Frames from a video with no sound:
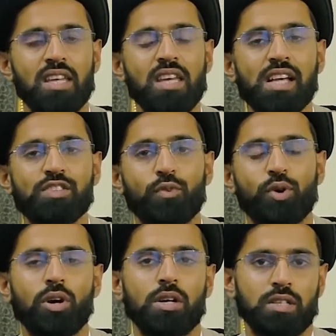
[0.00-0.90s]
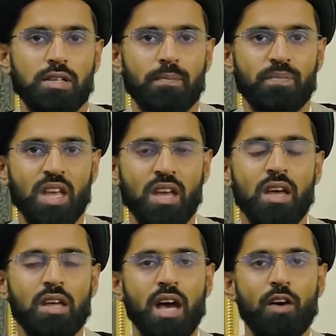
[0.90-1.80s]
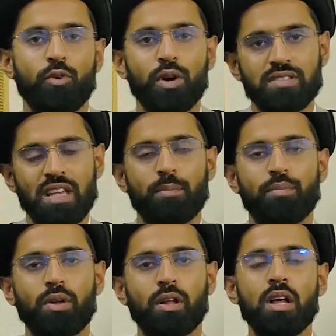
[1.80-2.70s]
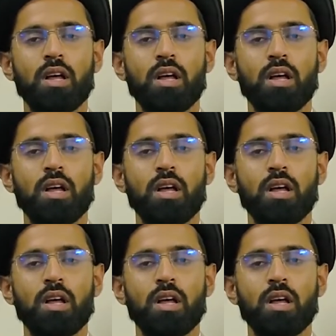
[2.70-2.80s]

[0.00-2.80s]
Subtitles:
he has forgotten. Now for example,